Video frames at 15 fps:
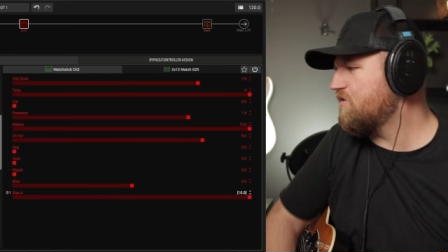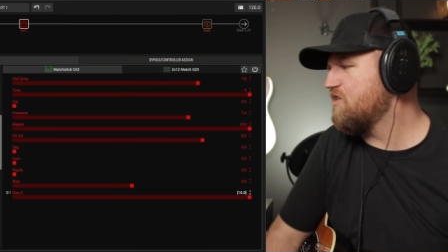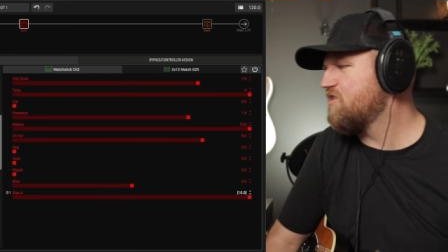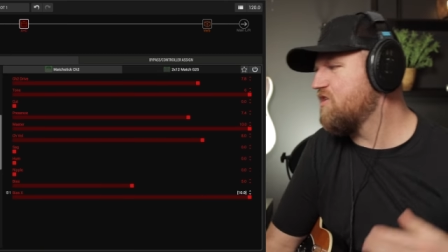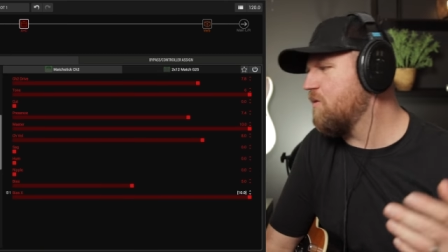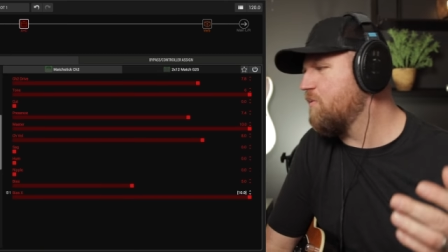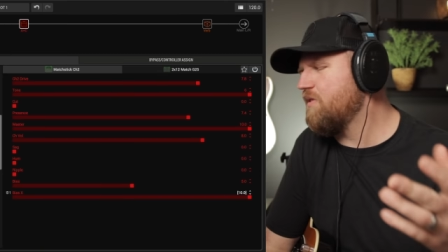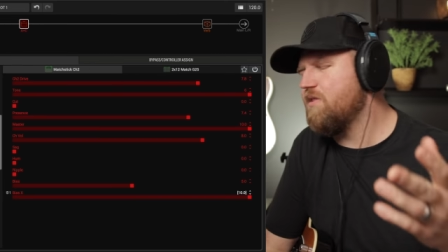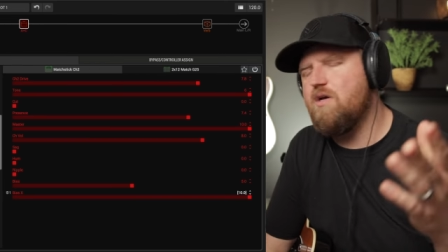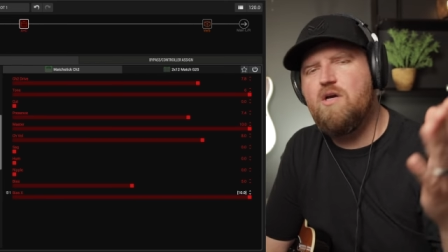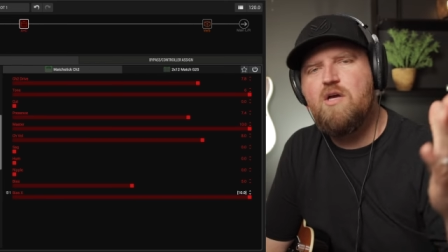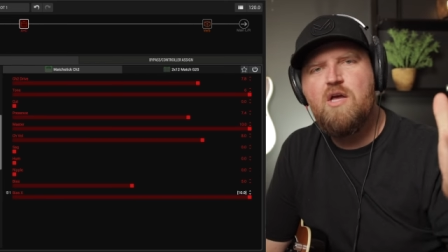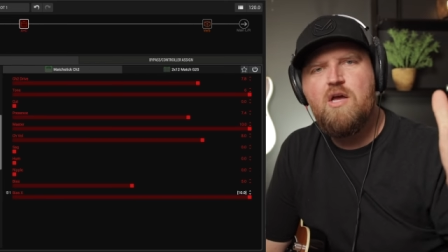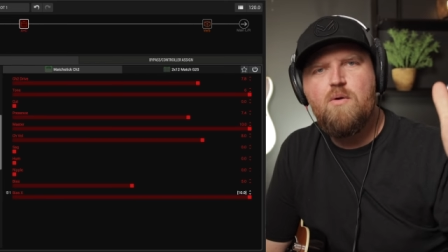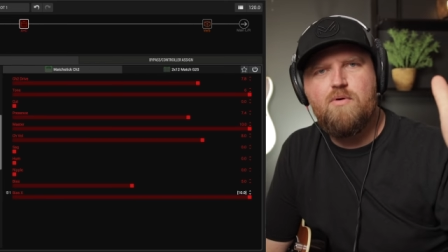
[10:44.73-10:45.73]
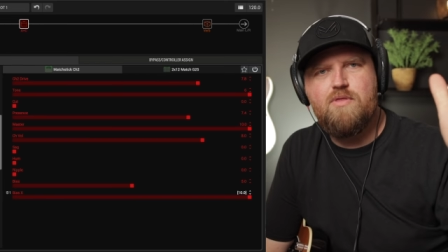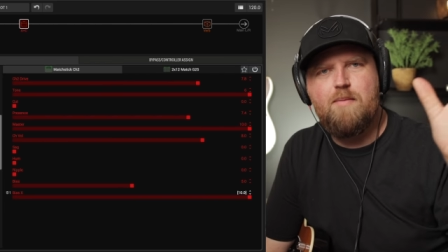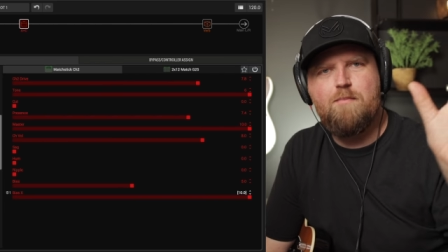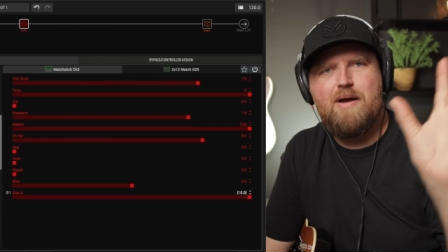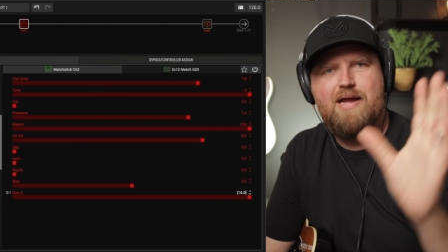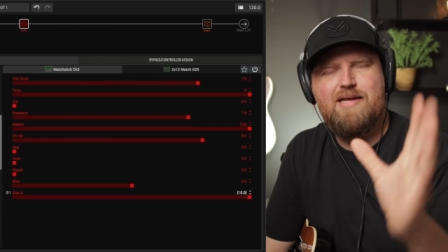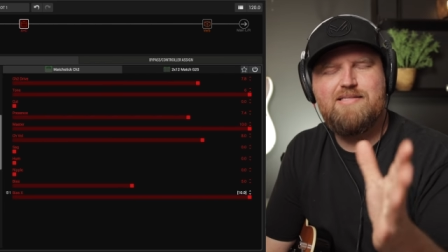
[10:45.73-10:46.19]
So when the when the
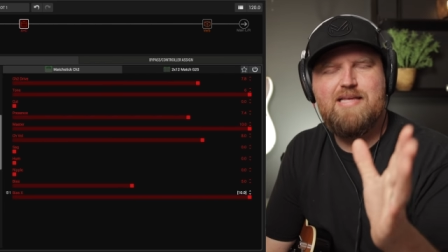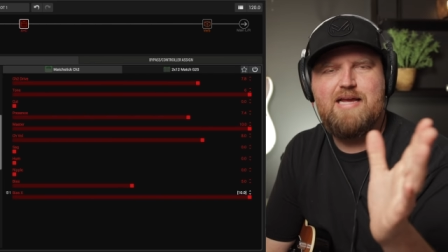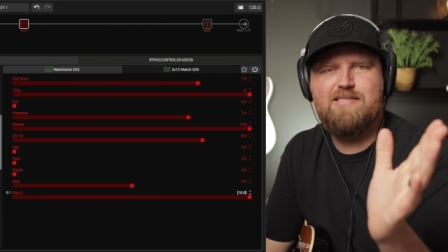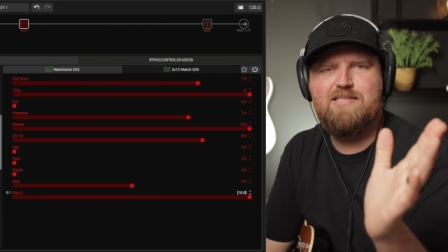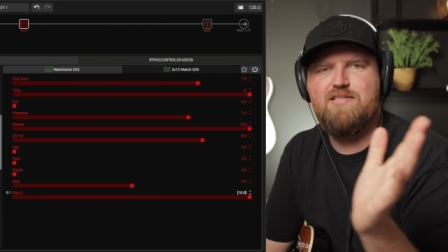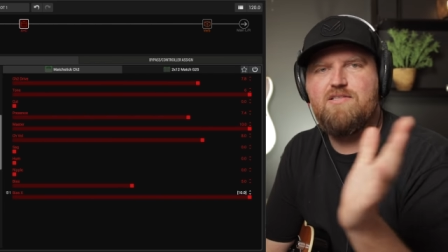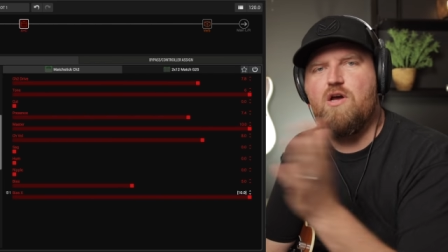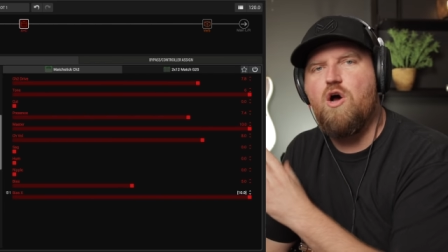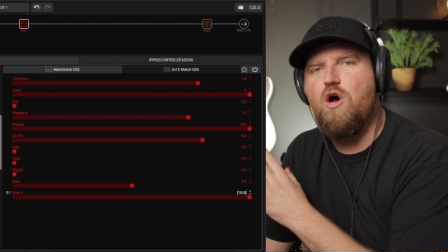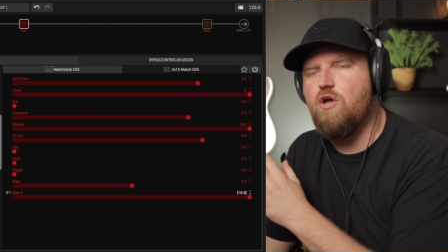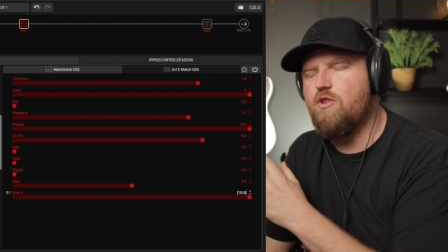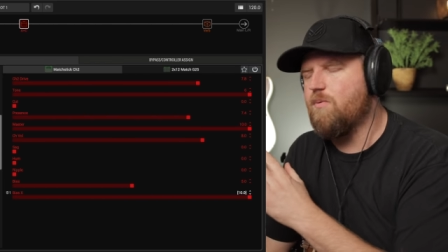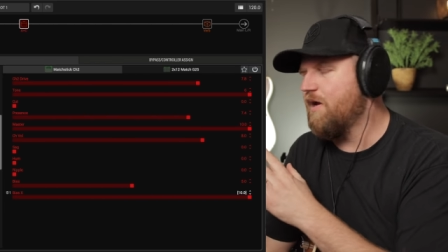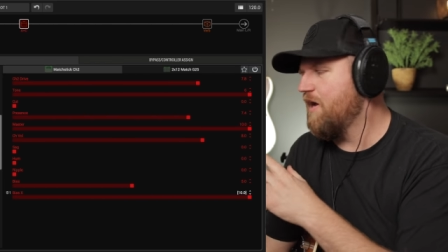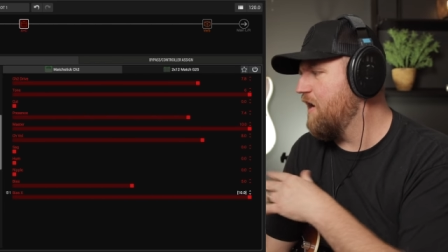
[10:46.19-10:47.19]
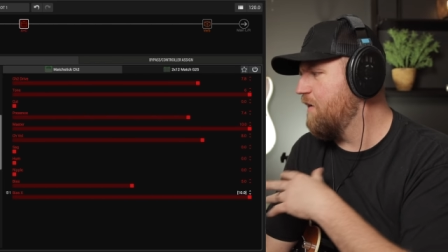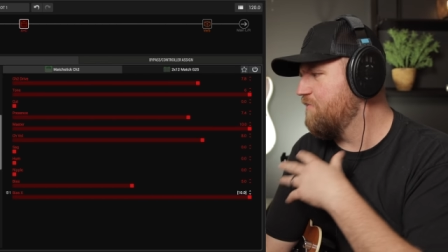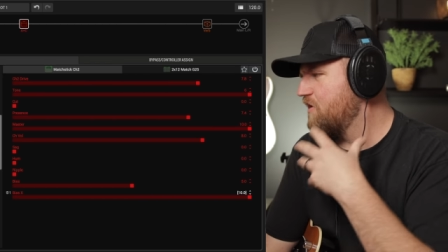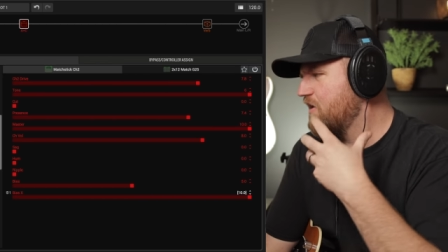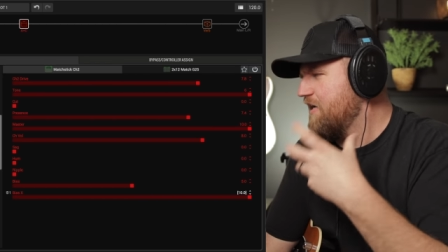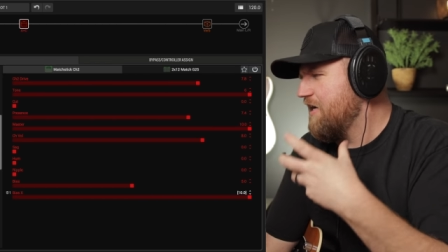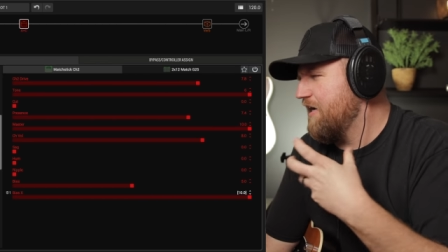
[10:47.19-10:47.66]
bias X is all the way up,
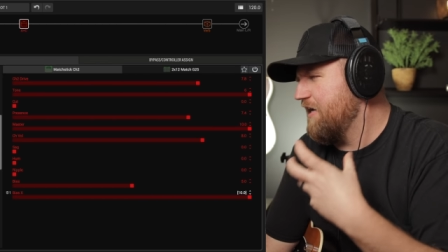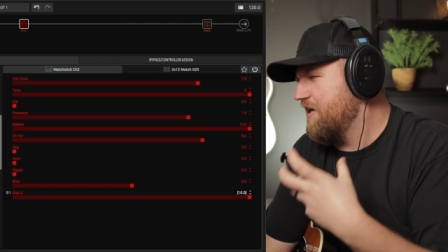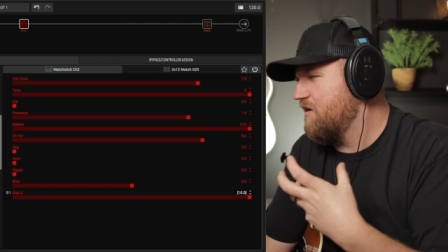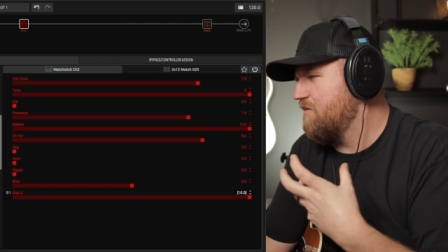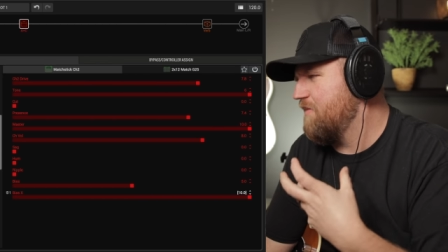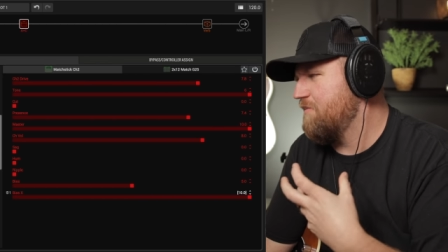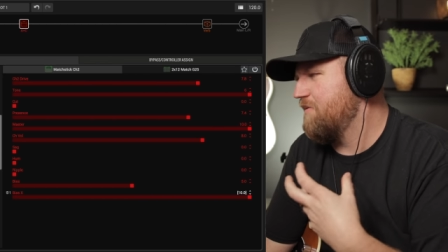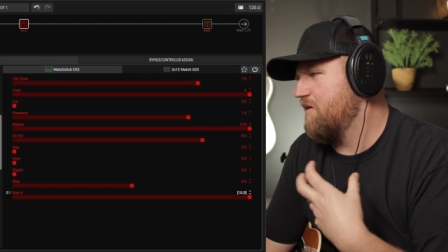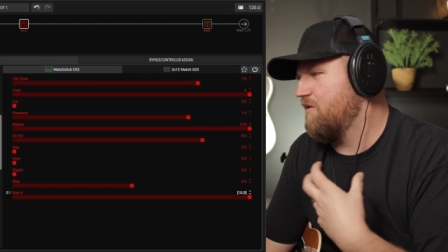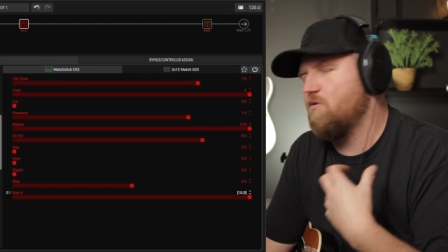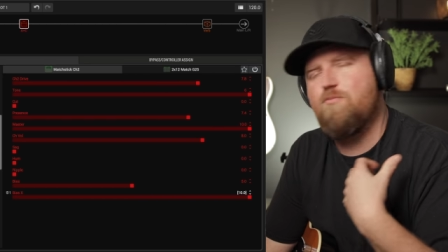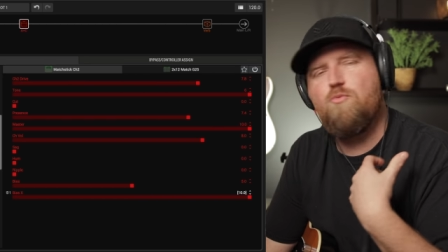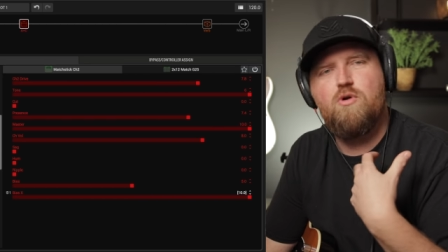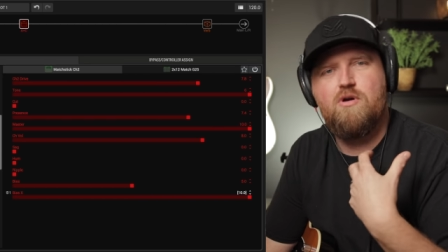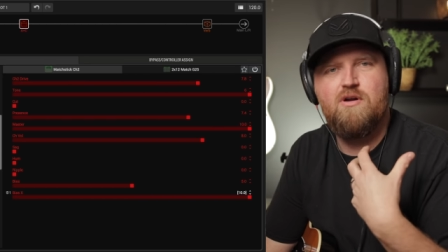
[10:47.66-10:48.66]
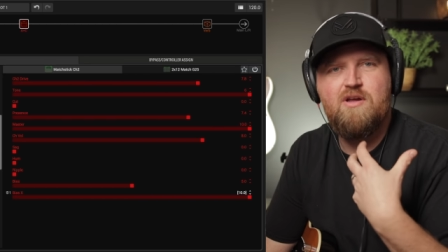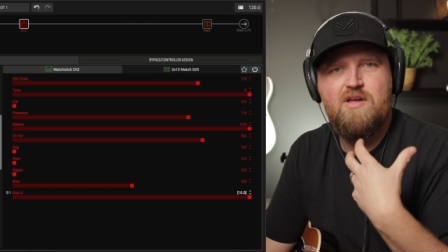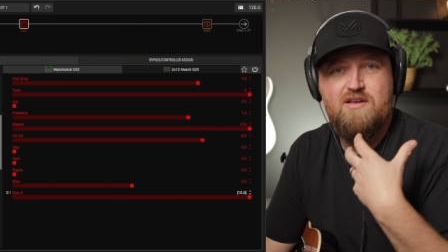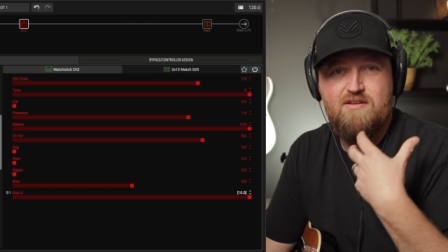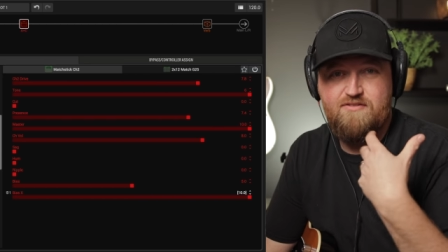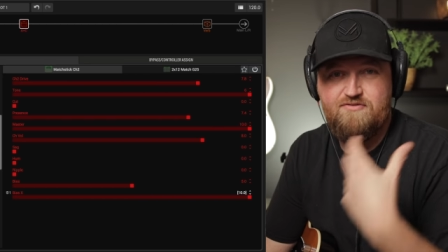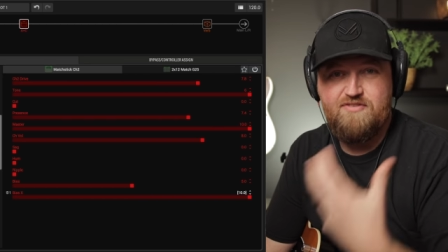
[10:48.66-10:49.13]
you can kind of hear maybe a little more
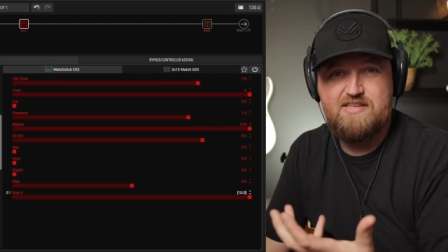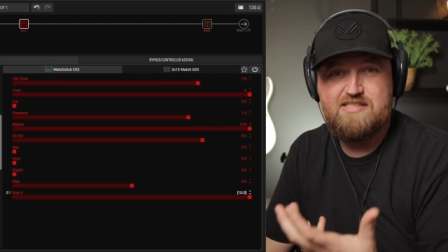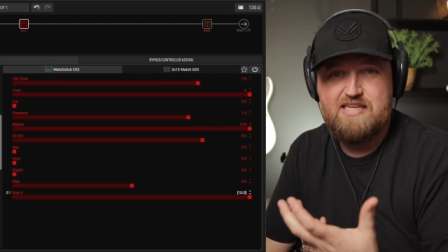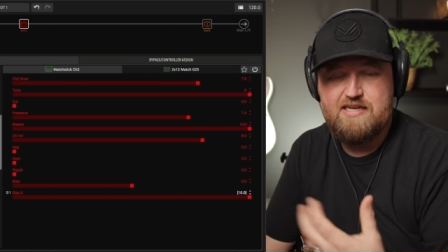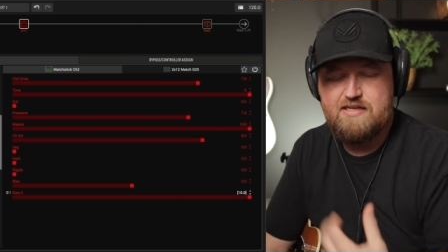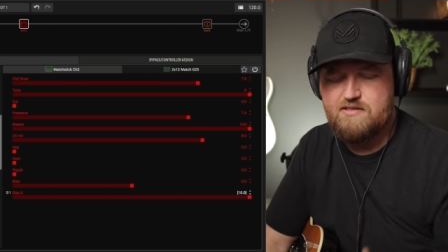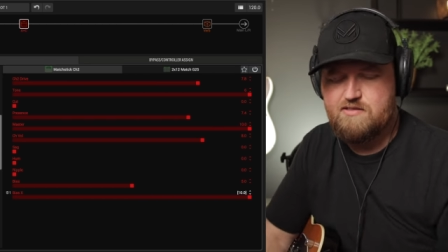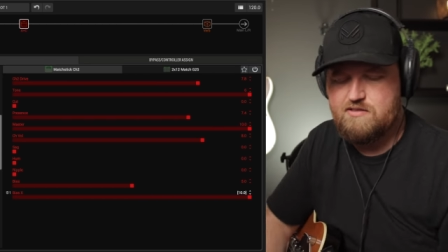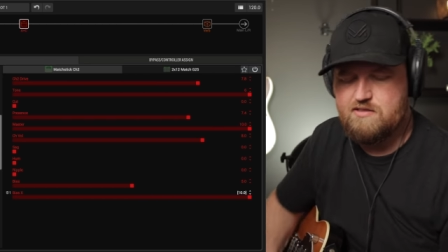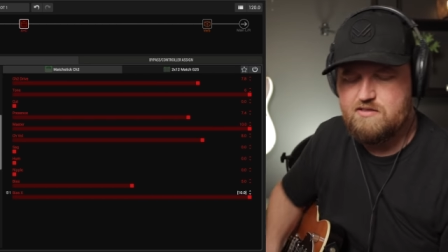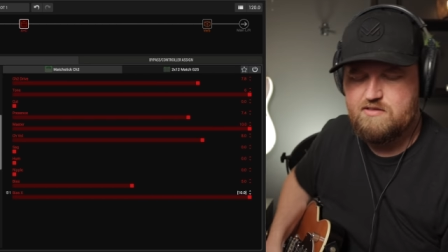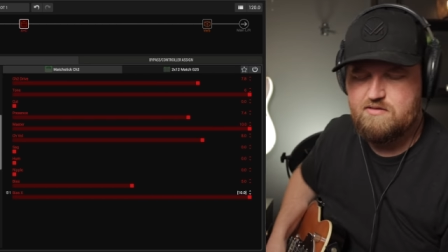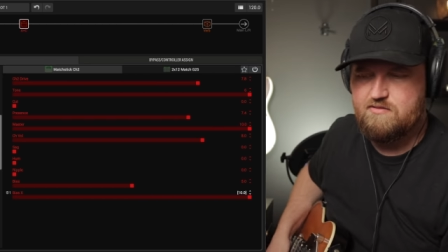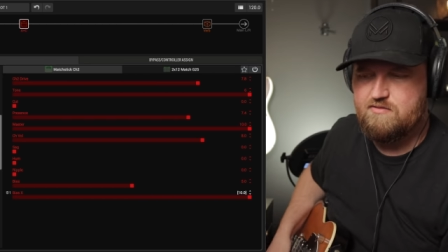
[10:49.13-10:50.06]
fizziness.